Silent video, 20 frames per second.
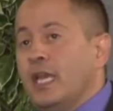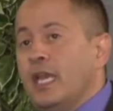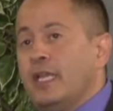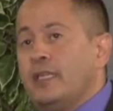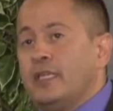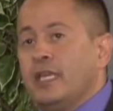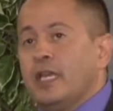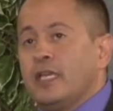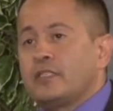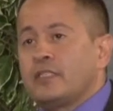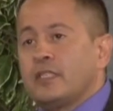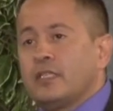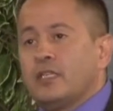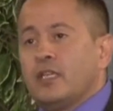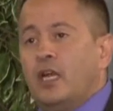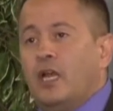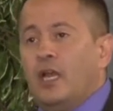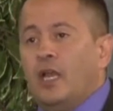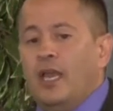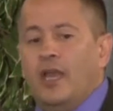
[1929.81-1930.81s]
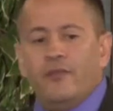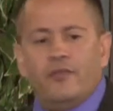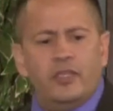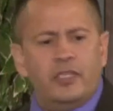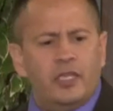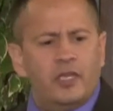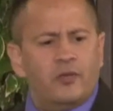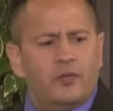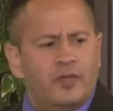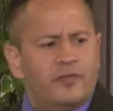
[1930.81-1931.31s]
And yet, uh,
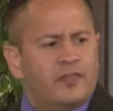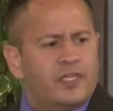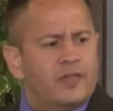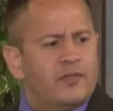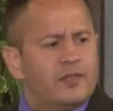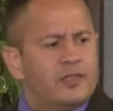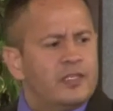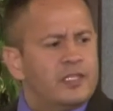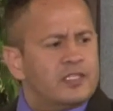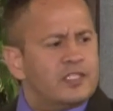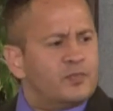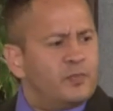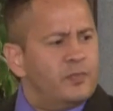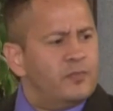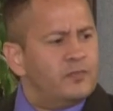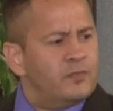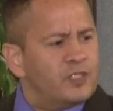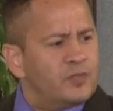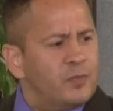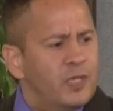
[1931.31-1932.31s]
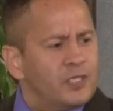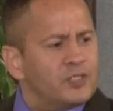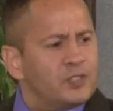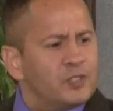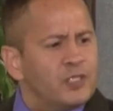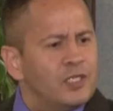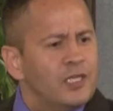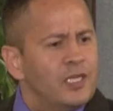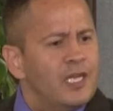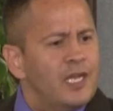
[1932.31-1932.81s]
every year we've given this
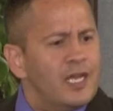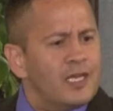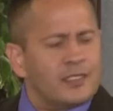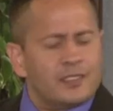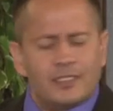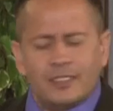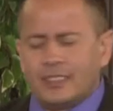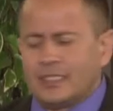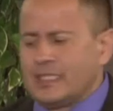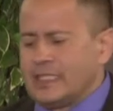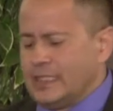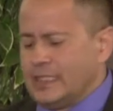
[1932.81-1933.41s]
special collect.